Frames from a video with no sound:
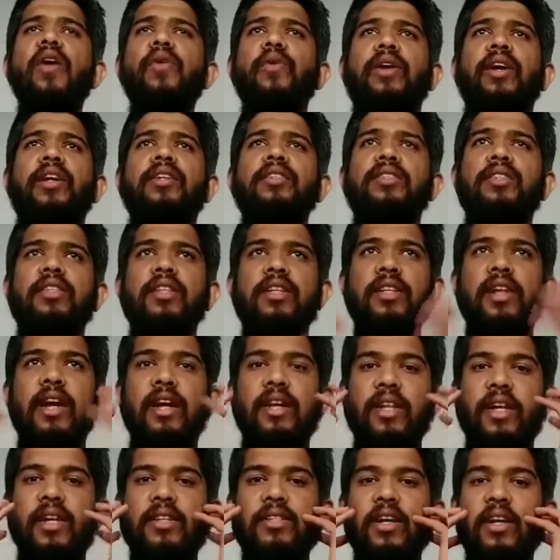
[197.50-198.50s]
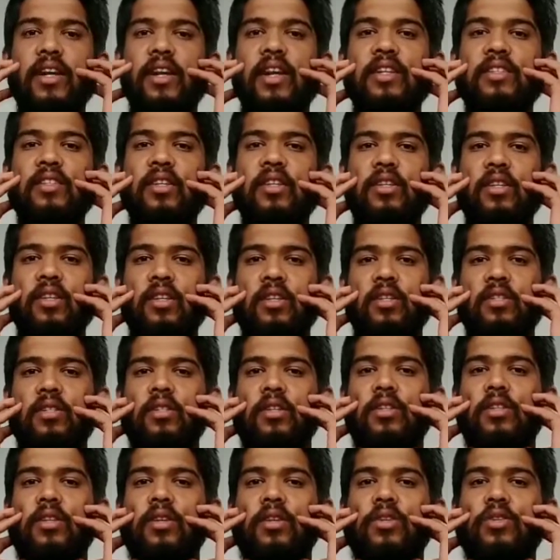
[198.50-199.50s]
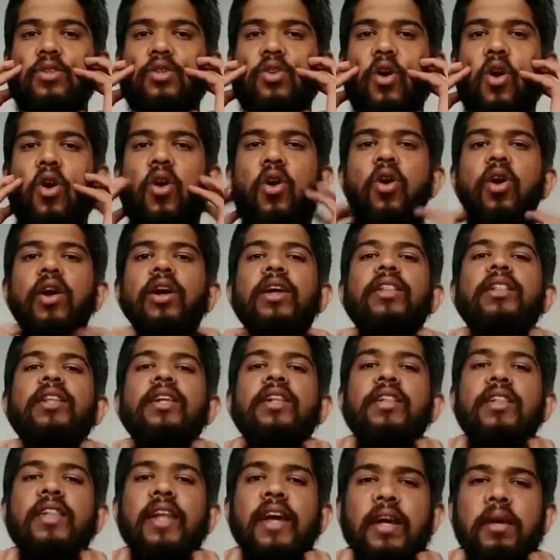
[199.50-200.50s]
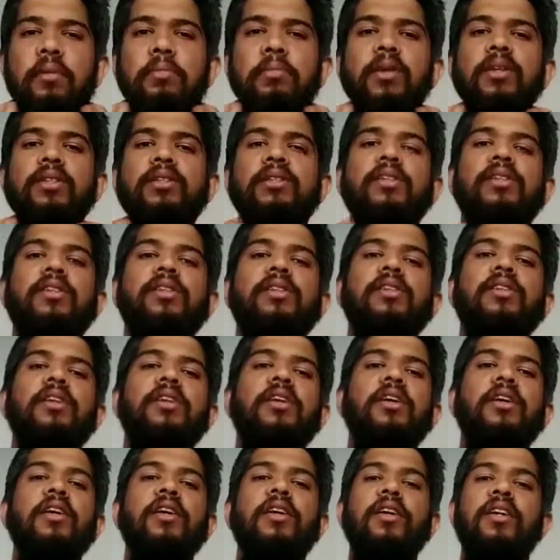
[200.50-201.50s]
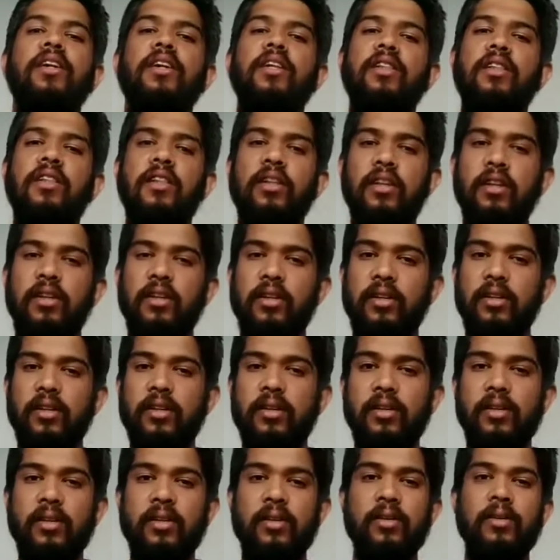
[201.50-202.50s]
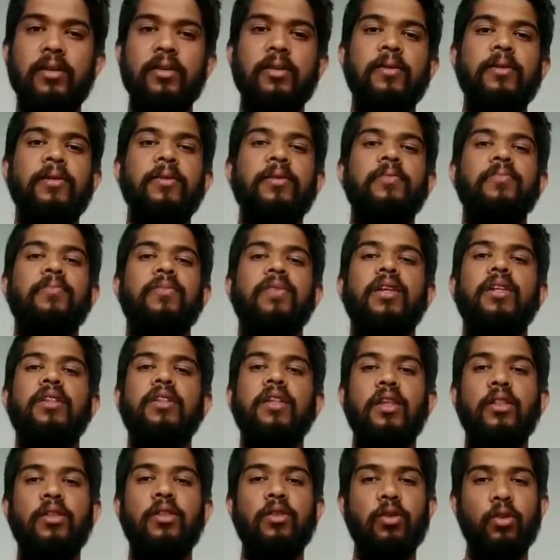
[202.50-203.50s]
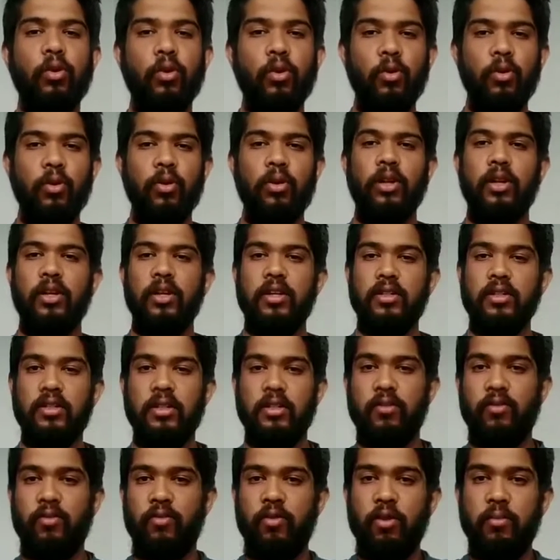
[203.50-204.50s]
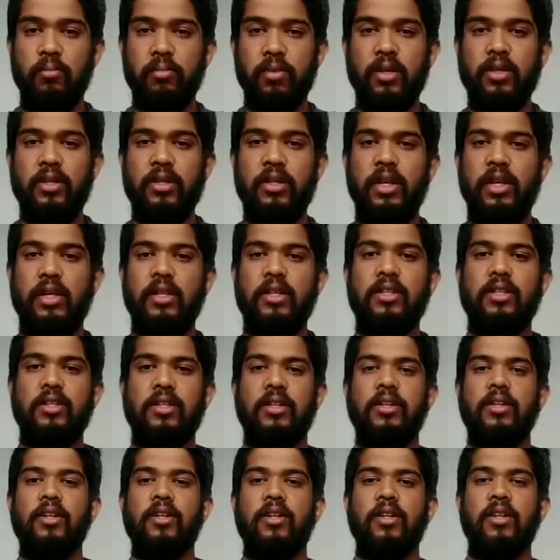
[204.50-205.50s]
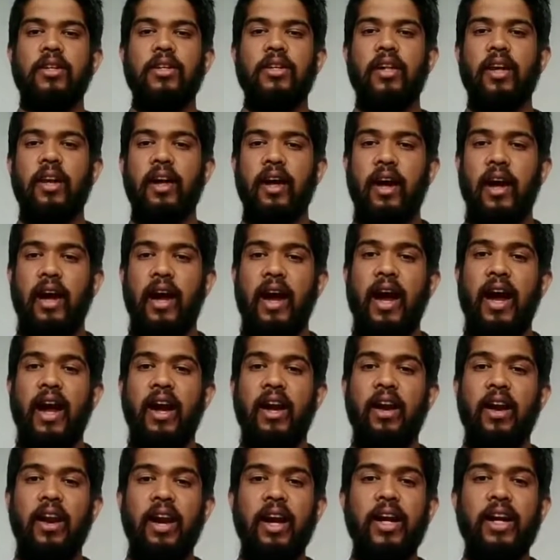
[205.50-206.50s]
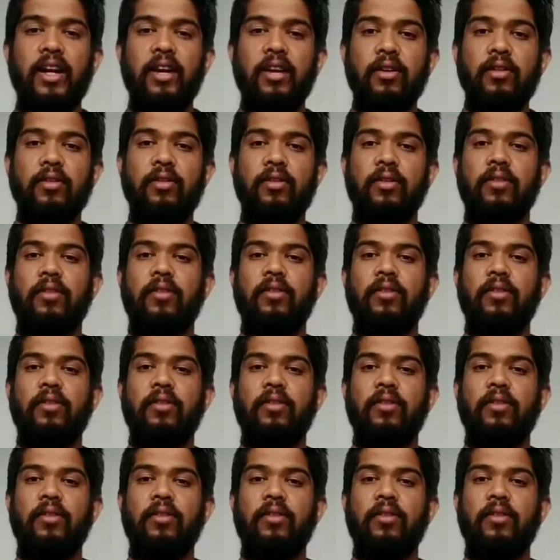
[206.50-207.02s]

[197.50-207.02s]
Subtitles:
you can see that there is a resistance in the jaw, in the neck muscles, in the throat region, from the chest and right